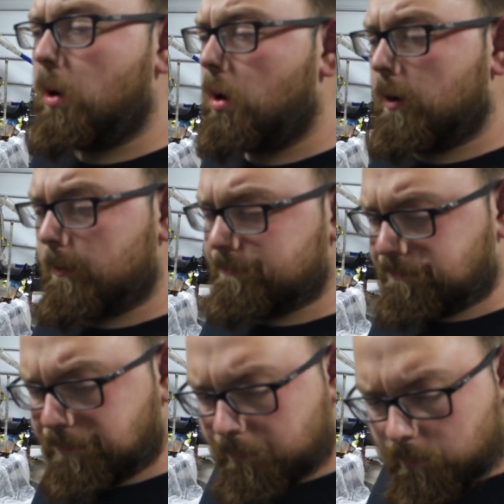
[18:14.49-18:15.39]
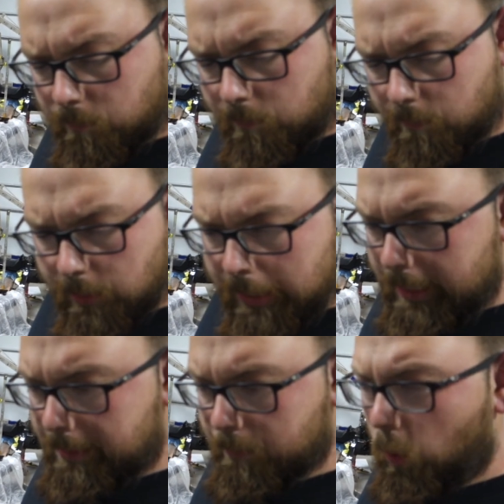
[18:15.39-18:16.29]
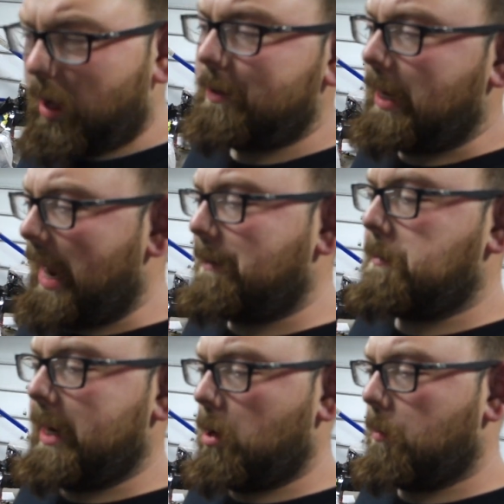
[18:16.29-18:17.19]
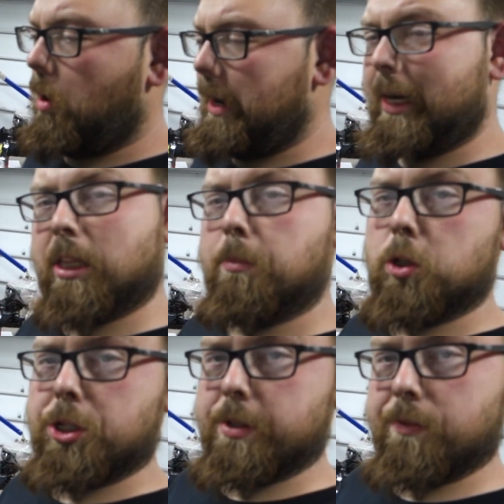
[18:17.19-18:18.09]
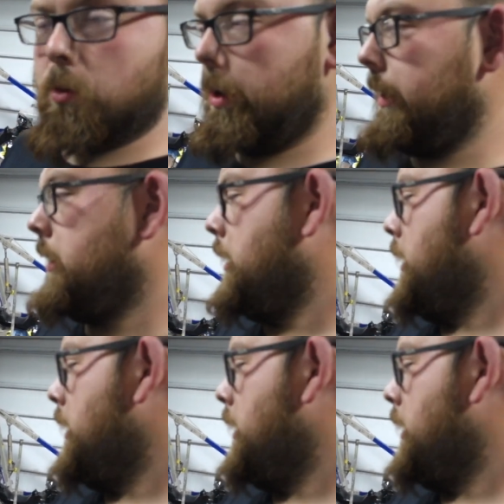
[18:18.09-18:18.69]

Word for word: bar. Um, well, I have a Panhard bar. I need to get the bushings for it.